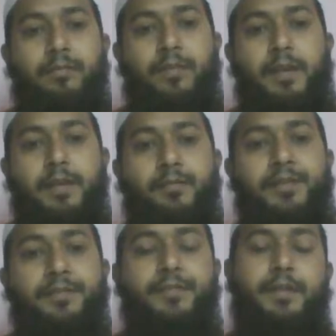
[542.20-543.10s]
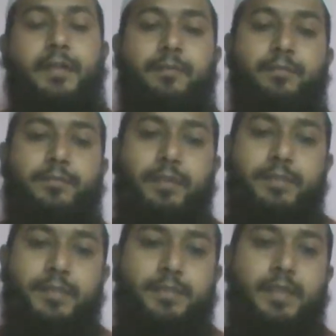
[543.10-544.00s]
find out different type of
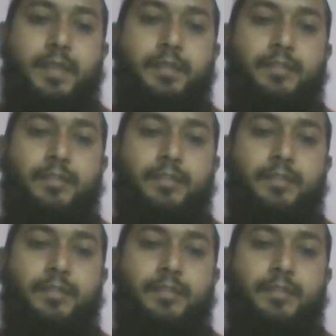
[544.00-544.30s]
things. They